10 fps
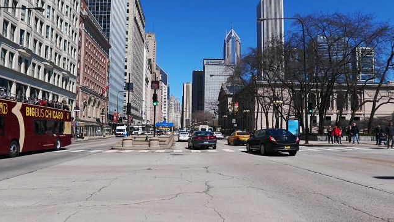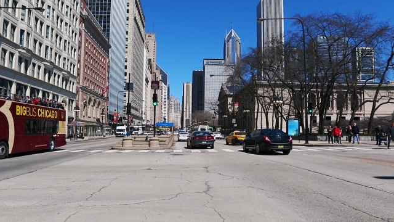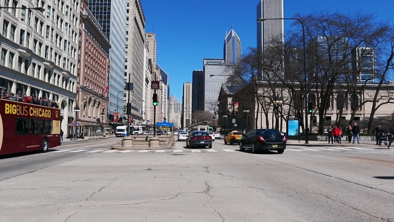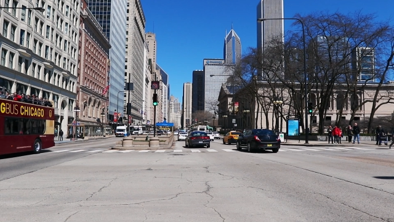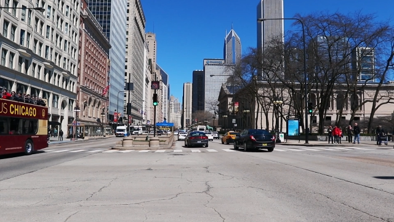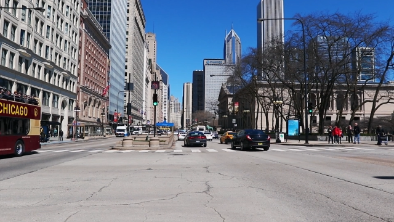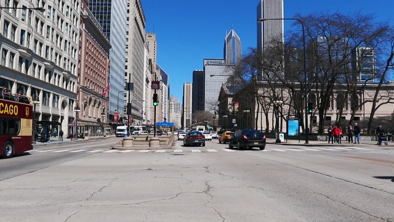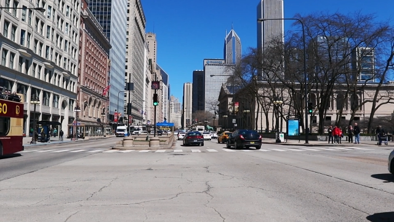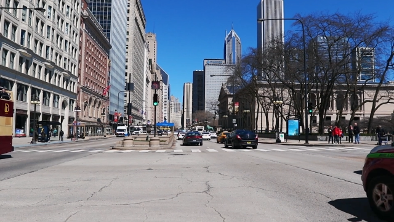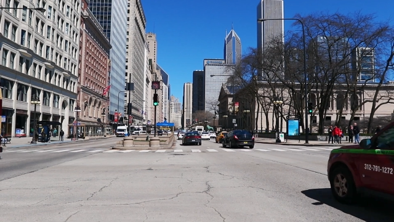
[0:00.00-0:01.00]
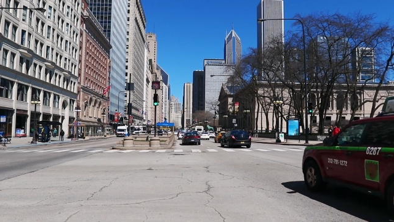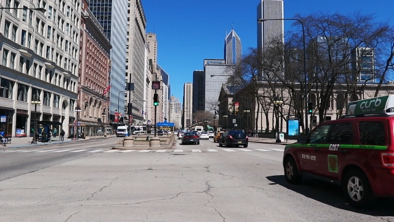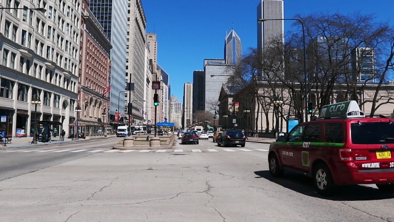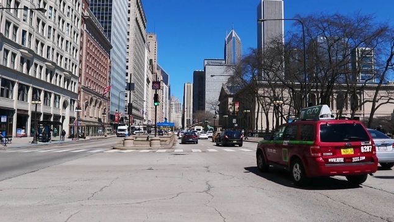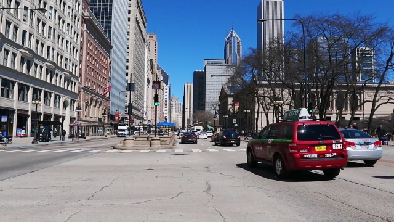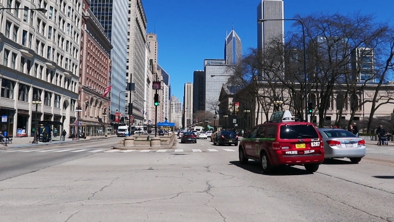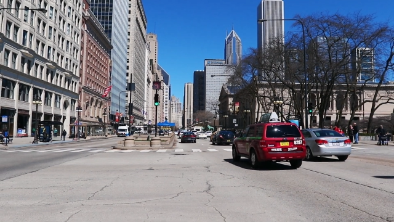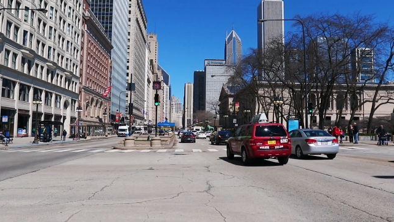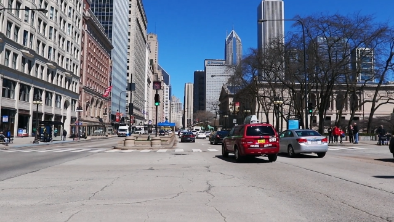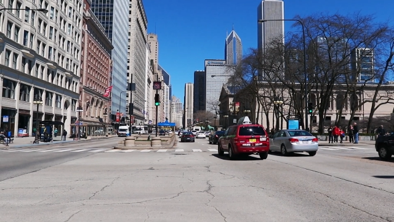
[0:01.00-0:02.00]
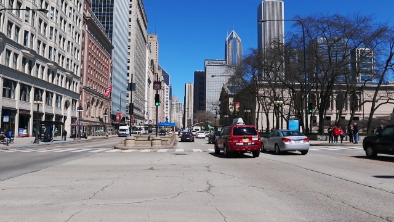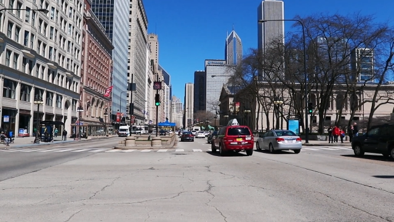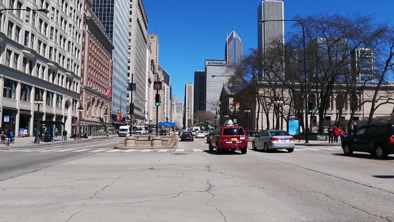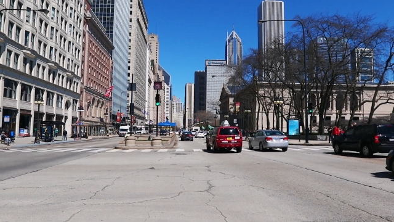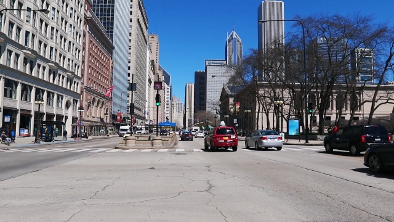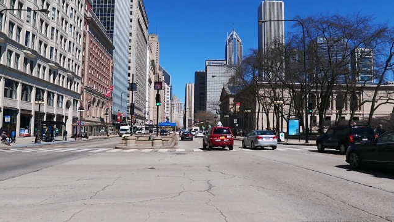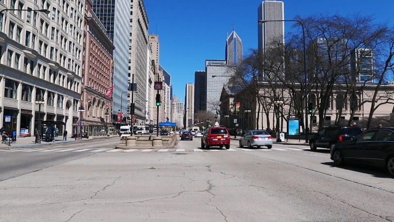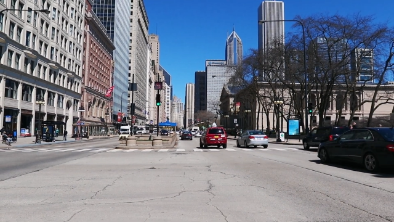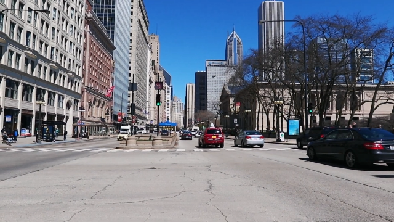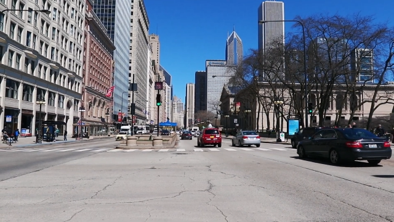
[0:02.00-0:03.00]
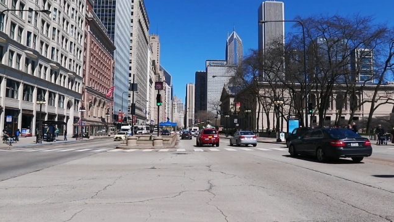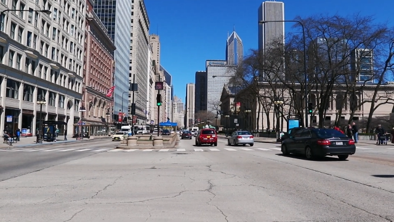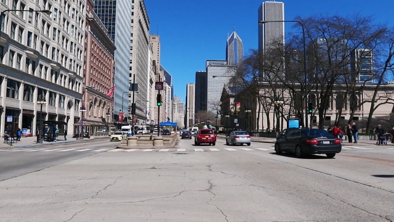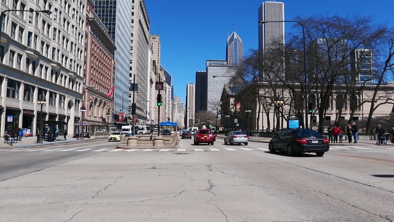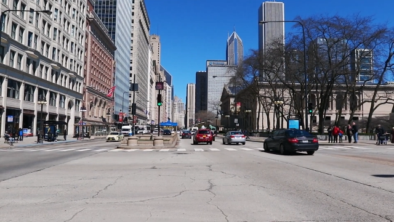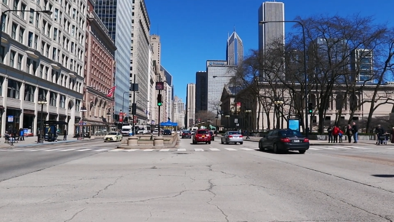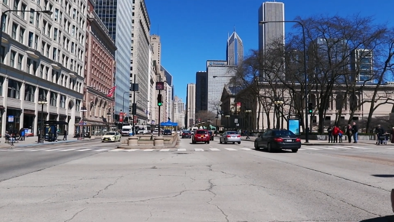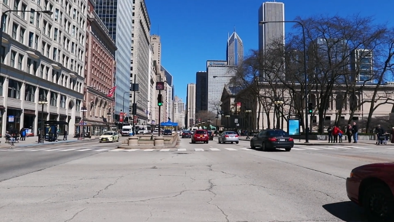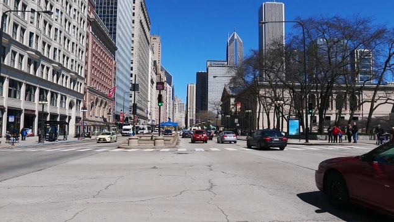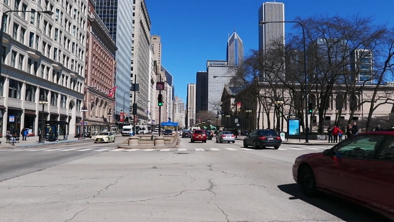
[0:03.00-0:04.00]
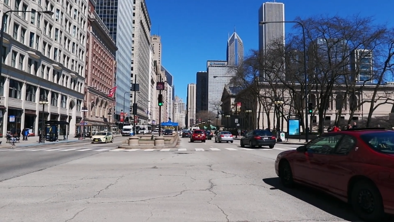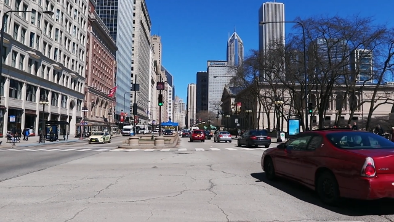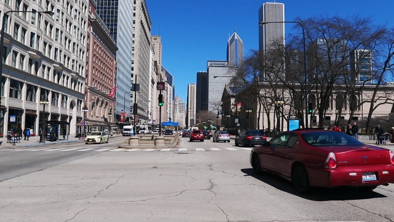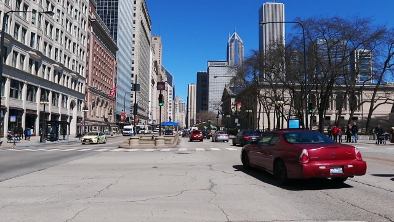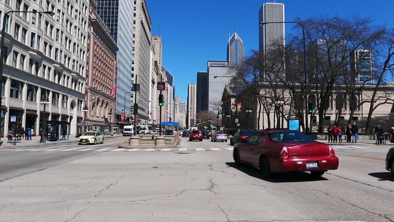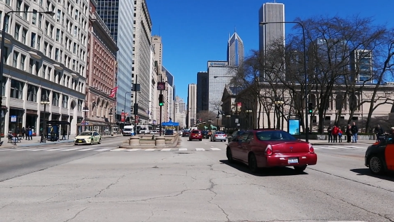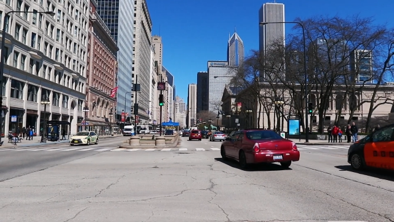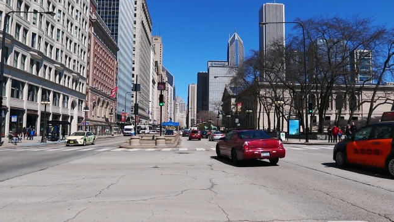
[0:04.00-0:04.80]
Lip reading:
[unreadable: no face in view]